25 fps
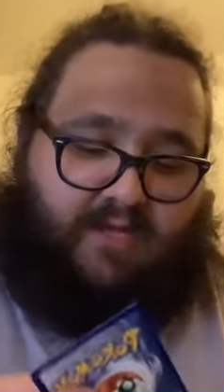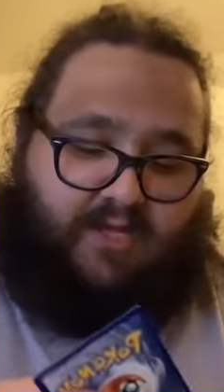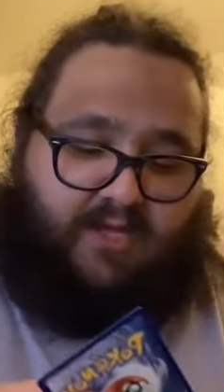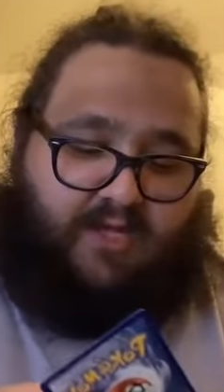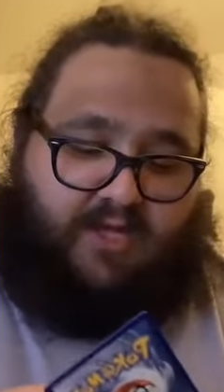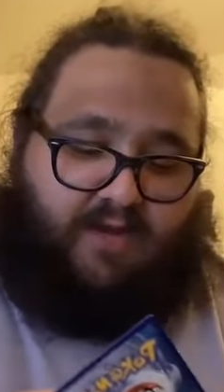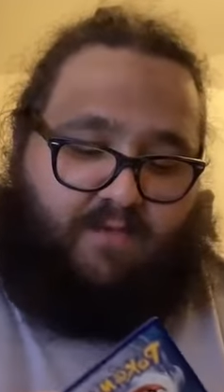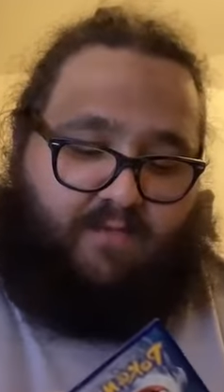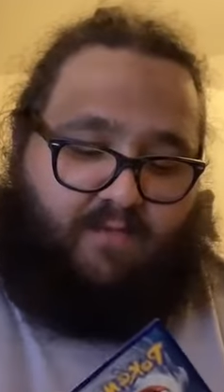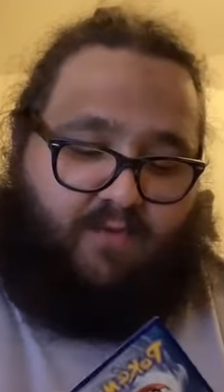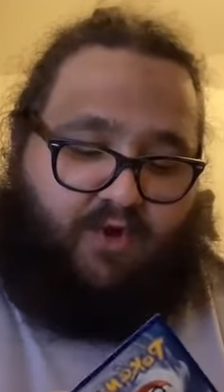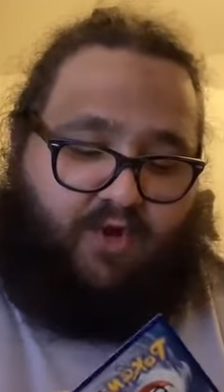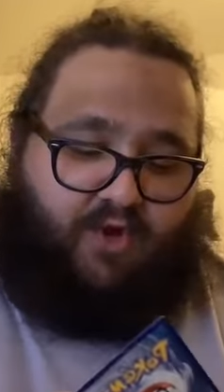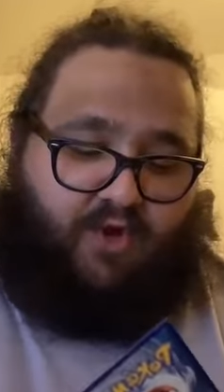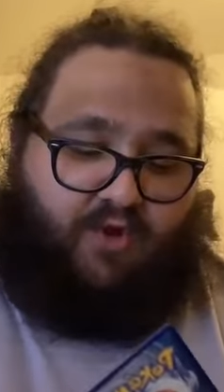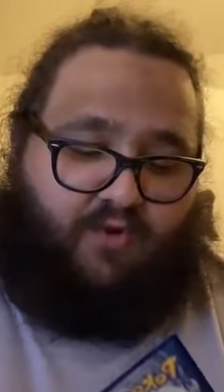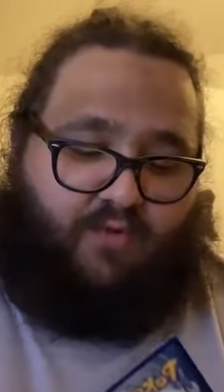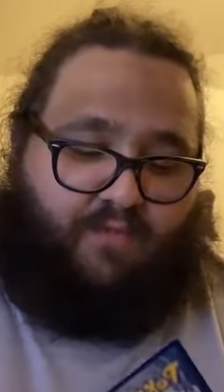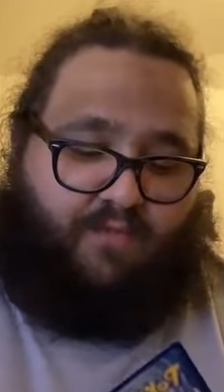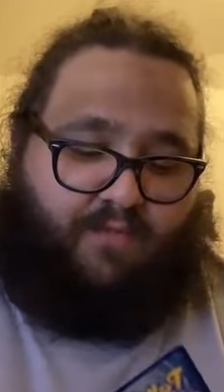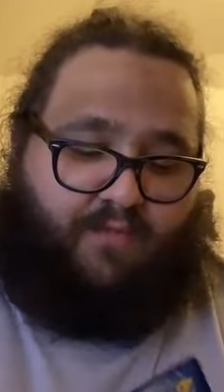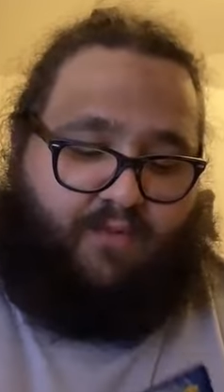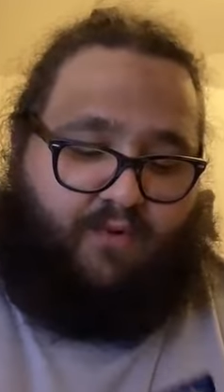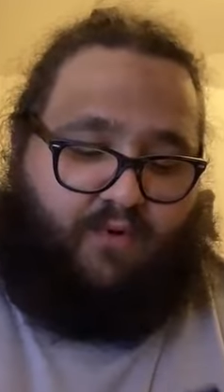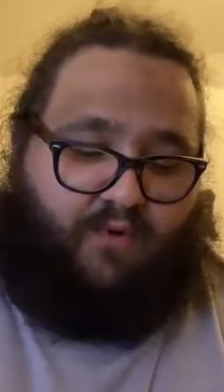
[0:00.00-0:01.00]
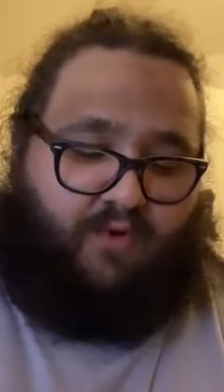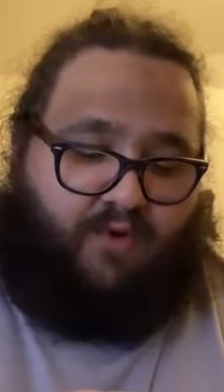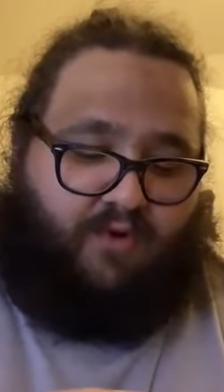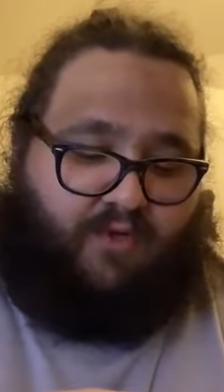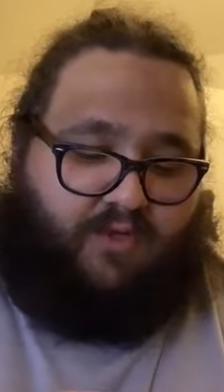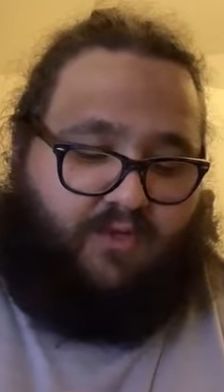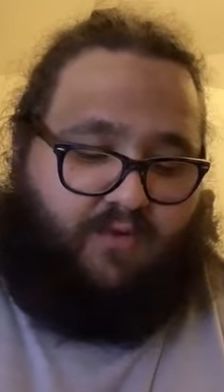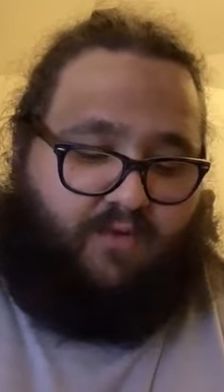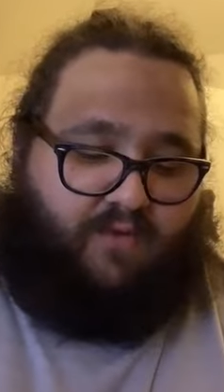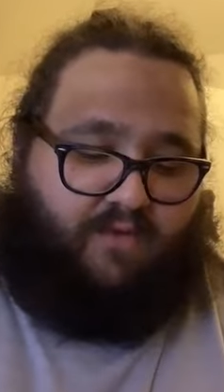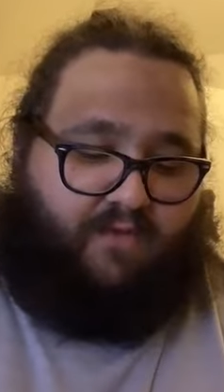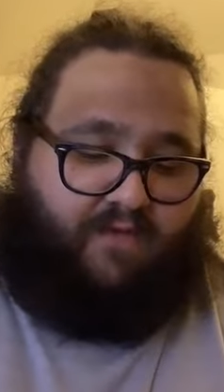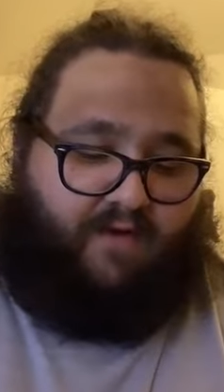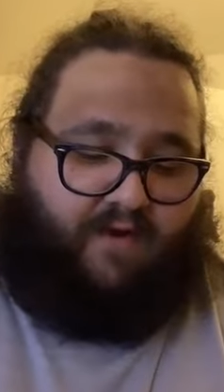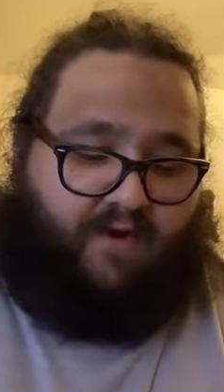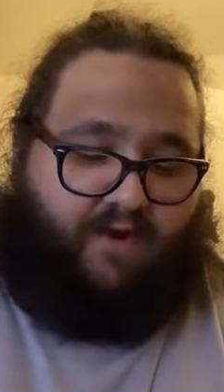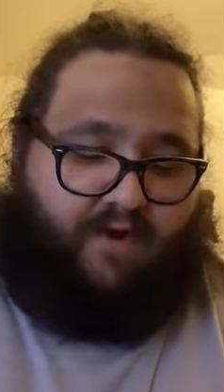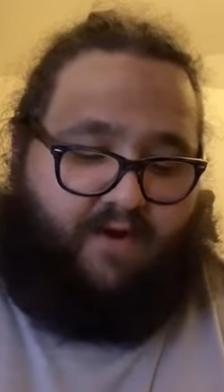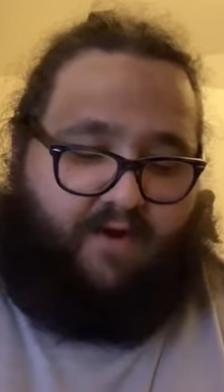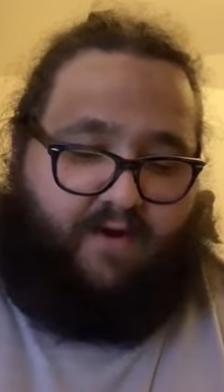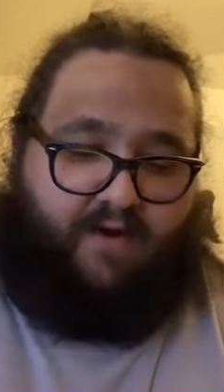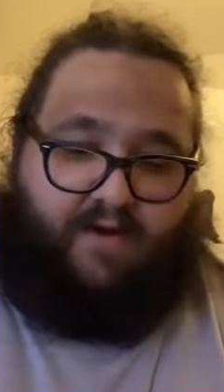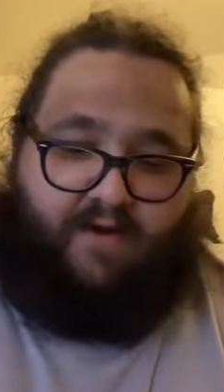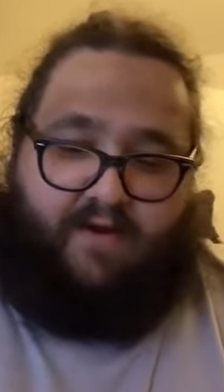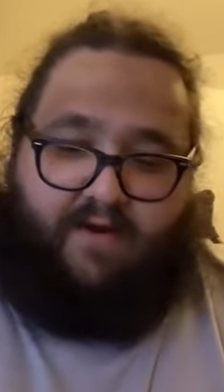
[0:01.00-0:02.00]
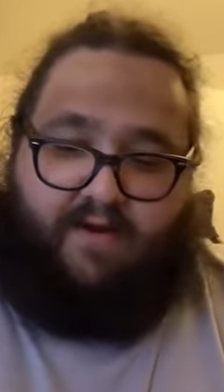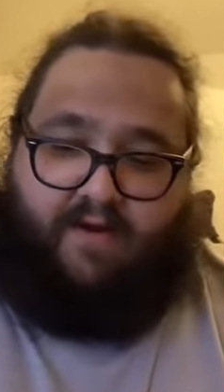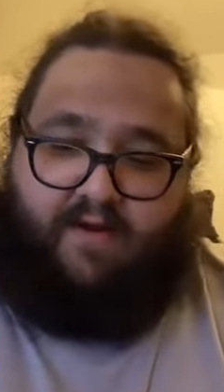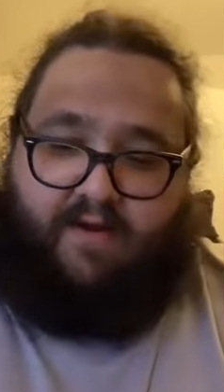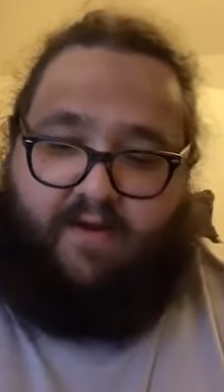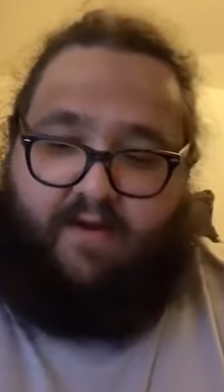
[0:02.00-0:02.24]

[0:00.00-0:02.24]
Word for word: Some good pull so far.